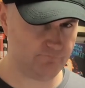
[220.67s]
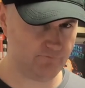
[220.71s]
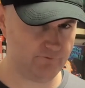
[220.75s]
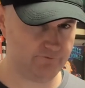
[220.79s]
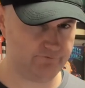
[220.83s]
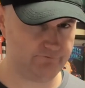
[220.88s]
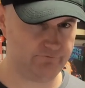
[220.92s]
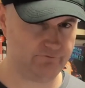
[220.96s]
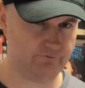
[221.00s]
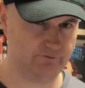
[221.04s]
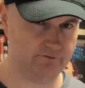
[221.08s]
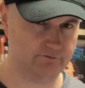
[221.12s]

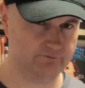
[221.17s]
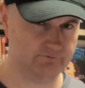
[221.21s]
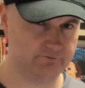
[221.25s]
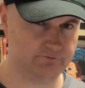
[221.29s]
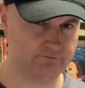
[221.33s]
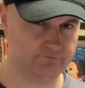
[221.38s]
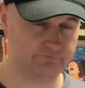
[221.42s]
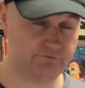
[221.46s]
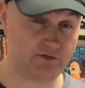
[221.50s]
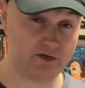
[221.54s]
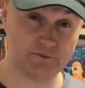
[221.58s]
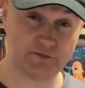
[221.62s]
forward to it.
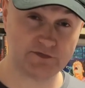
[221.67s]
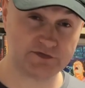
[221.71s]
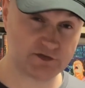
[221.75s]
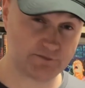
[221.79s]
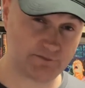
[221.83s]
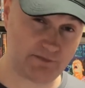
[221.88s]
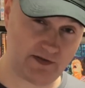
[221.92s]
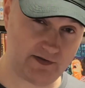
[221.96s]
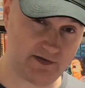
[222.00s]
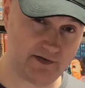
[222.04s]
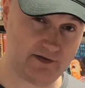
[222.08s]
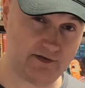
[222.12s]
Don't know much
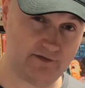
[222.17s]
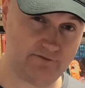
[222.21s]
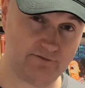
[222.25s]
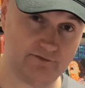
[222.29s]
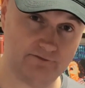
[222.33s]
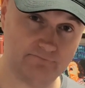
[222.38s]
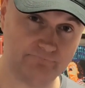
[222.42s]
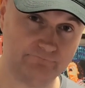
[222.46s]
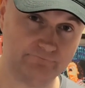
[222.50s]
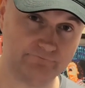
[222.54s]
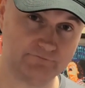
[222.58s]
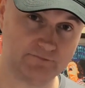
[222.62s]
about it
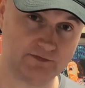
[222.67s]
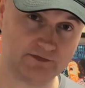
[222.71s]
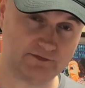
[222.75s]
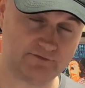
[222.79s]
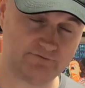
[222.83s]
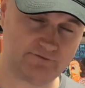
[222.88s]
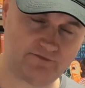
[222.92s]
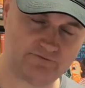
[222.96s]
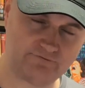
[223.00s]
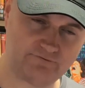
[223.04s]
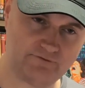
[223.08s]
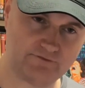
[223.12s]
either,
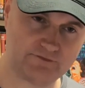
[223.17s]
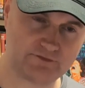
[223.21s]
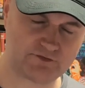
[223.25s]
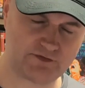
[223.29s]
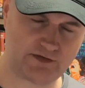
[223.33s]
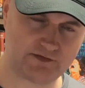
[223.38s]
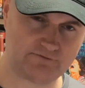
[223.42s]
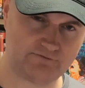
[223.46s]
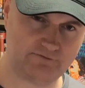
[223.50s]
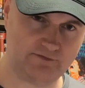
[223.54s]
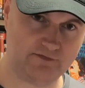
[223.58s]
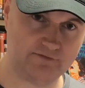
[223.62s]
because that's the
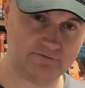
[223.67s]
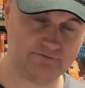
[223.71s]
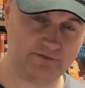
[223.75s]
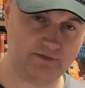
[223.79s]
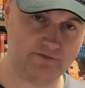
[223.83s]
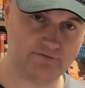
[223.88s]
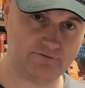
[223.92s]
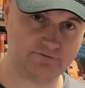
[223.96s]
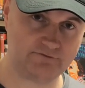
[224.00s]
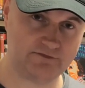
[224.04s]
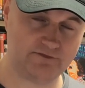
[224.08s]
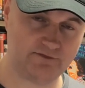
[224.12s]
trick these
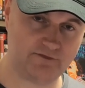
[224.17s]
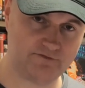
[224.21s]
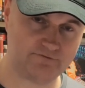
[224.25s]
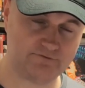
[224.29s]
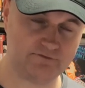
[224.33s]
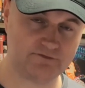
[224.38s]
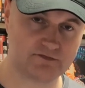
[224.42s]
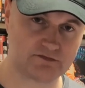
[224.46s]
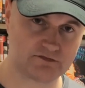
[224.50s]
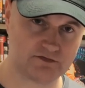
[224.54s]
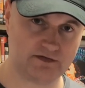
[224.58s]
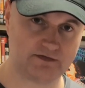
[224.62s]
days, isn't it? That's
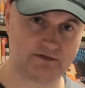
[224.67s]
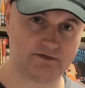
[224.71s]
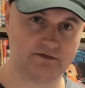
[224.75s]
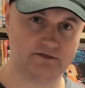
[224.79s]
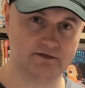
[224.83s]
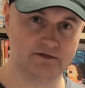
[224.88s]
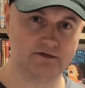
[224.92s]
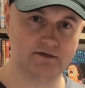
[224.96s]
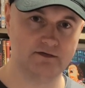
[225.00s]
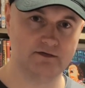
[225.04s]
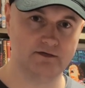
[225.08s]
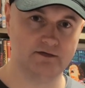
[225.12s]
the trick.
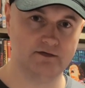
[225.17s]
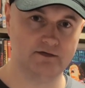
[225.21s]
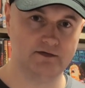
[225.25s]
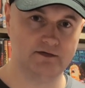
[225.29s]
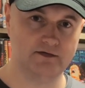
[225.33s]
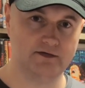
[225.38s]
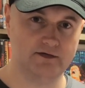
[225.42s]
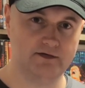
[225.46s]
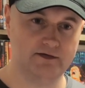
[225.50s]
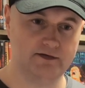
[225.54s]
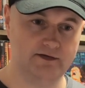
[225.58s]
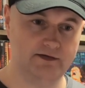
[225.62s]

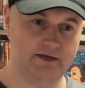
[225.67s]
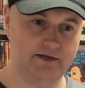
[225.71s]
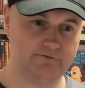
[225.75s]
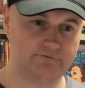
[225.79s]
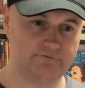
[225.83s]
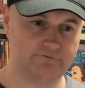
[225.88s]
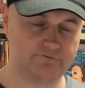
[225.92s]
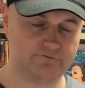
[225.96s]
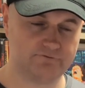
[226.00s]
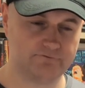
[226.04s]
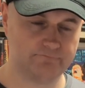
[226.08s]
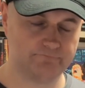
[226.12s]

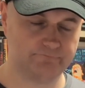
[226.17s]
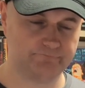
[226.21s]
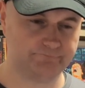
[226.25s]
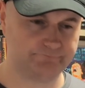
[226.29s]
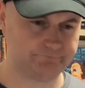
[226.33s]
It's